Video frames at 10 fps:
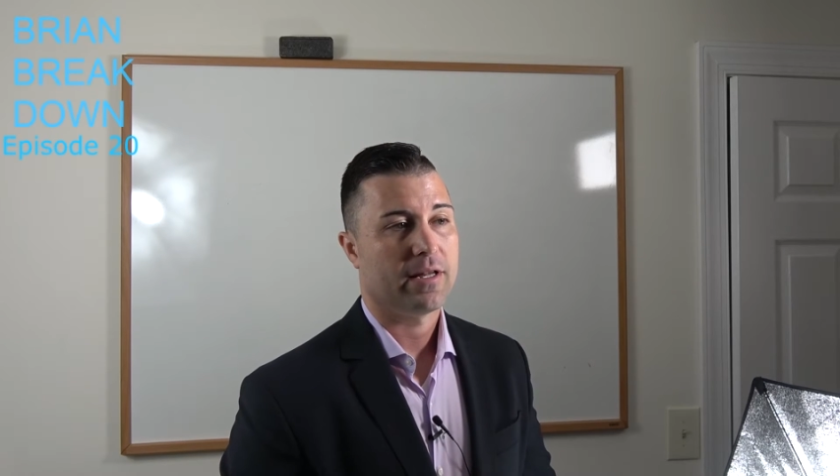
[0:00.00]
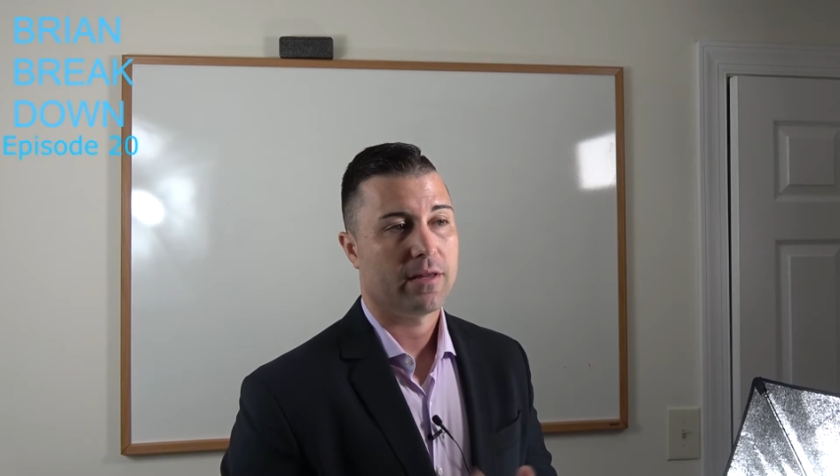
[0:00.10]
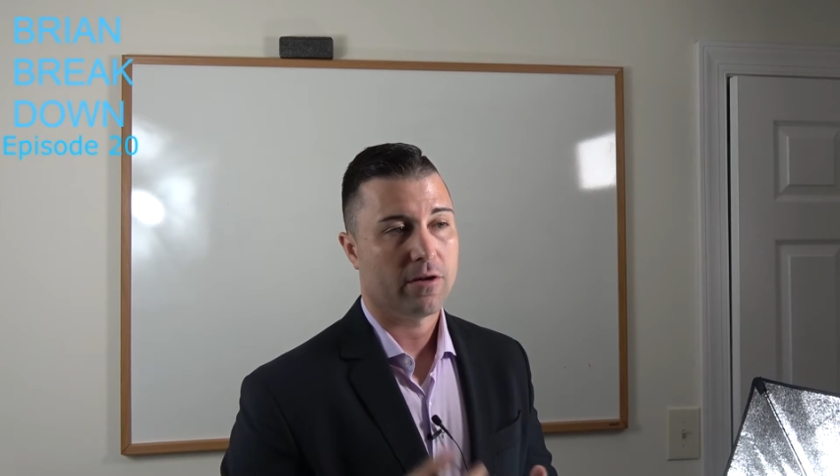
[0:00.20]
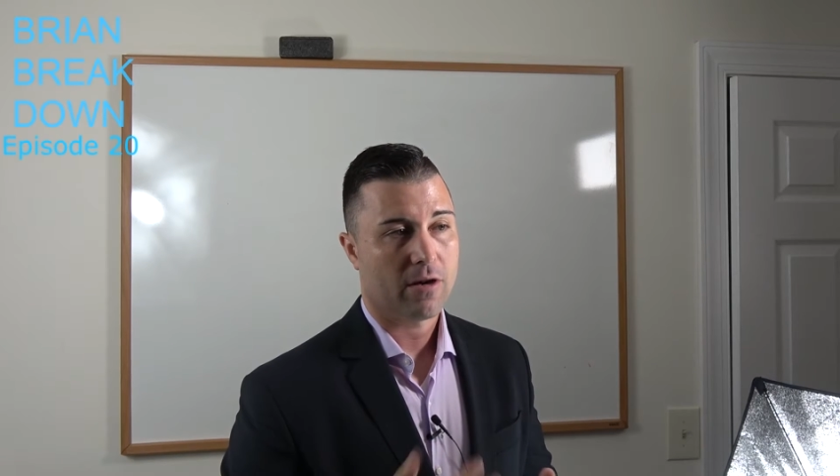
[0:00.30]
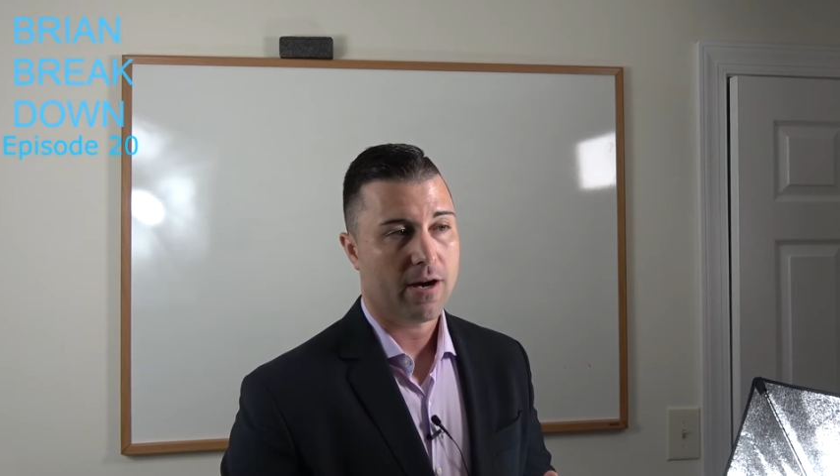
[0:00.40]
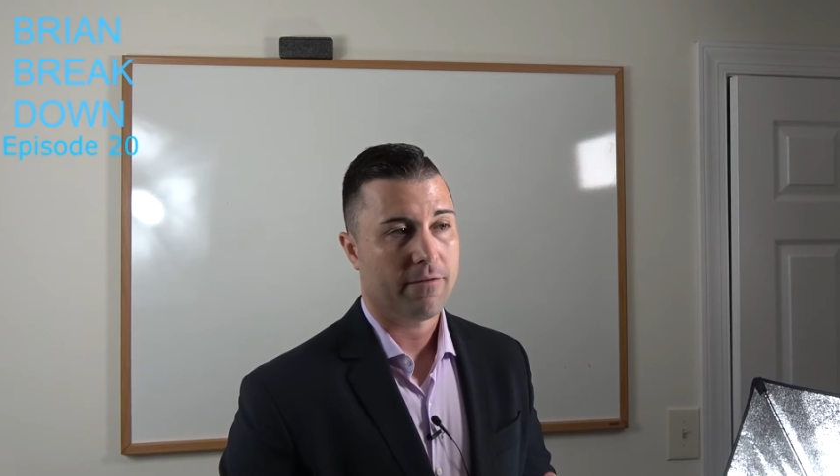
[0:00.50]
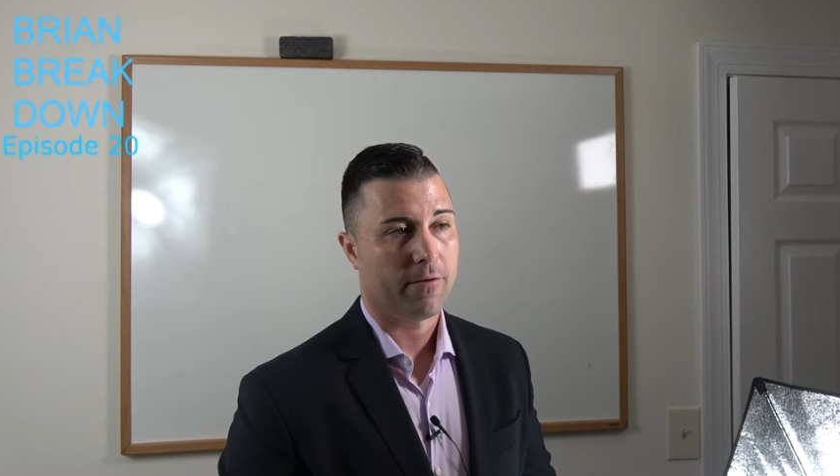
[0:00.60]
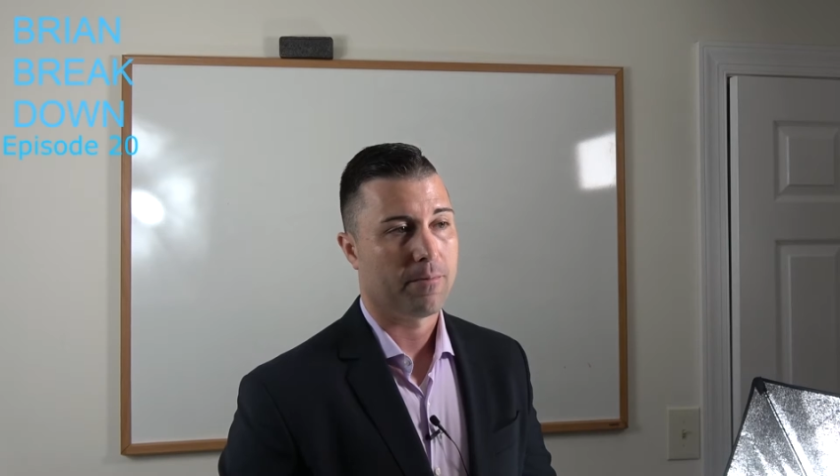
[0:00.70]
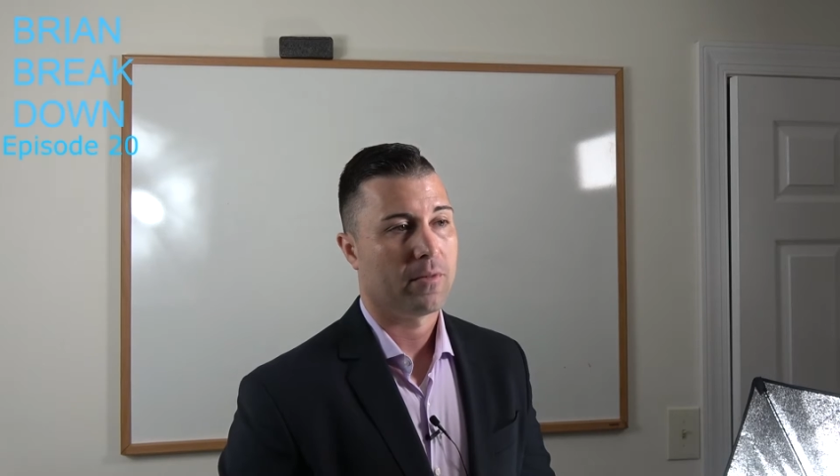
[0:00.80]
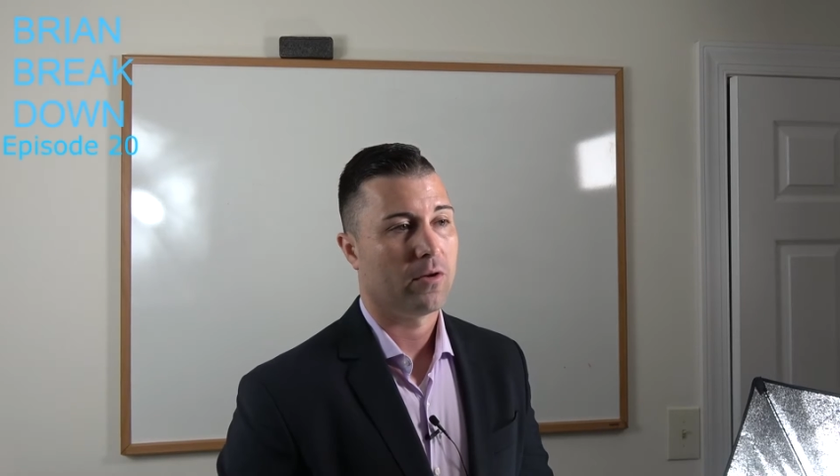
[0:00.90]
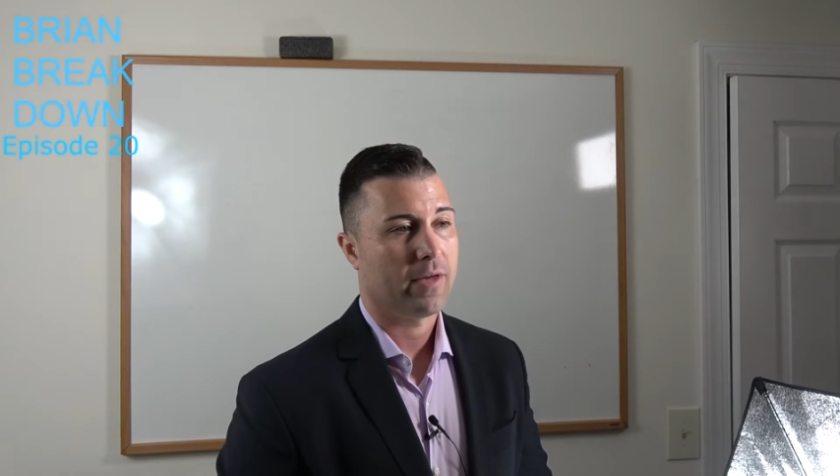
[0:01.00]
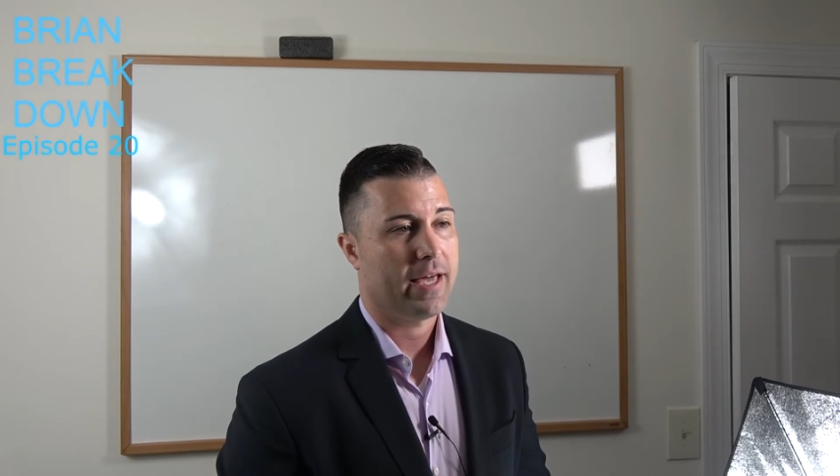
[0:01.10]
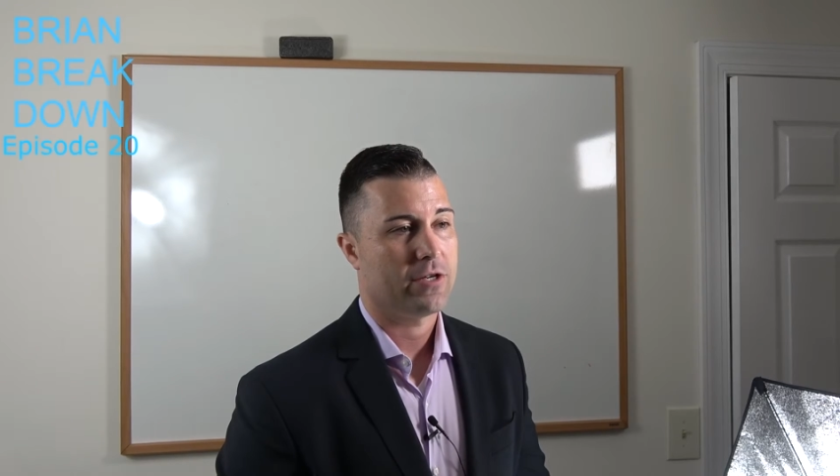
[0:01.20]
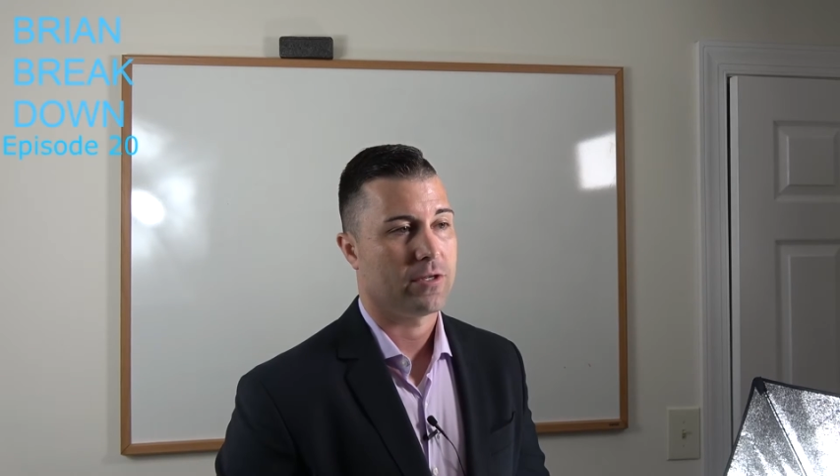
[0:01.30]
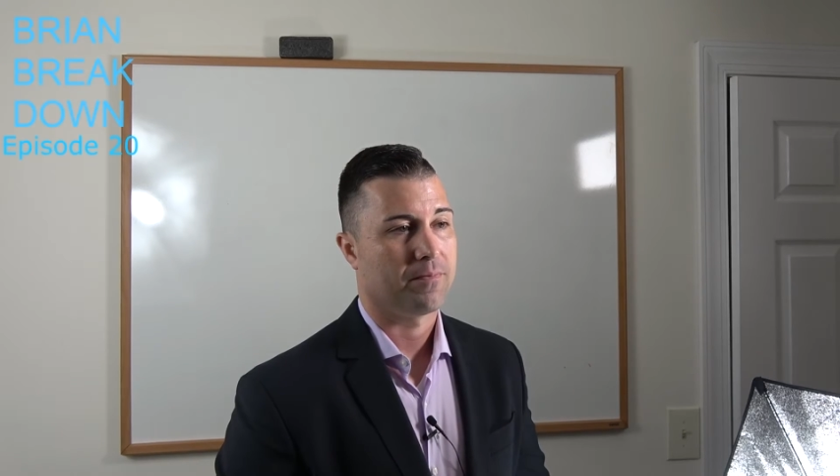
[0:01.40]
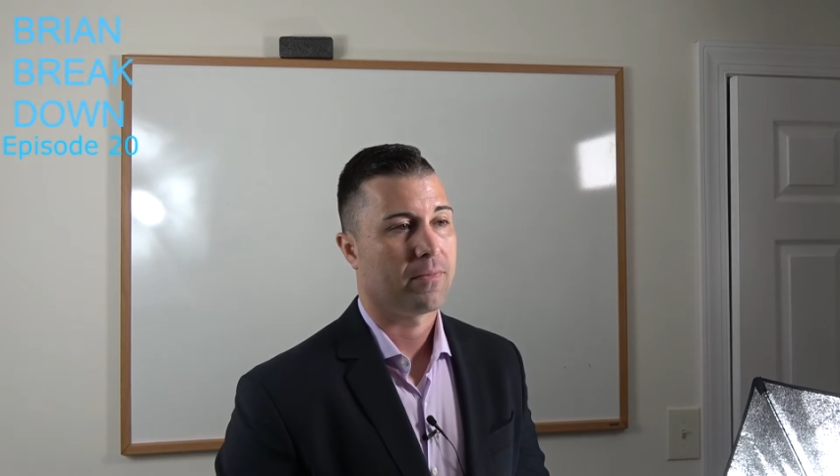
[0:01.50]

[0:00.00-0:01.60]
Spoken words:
in your offer. Location.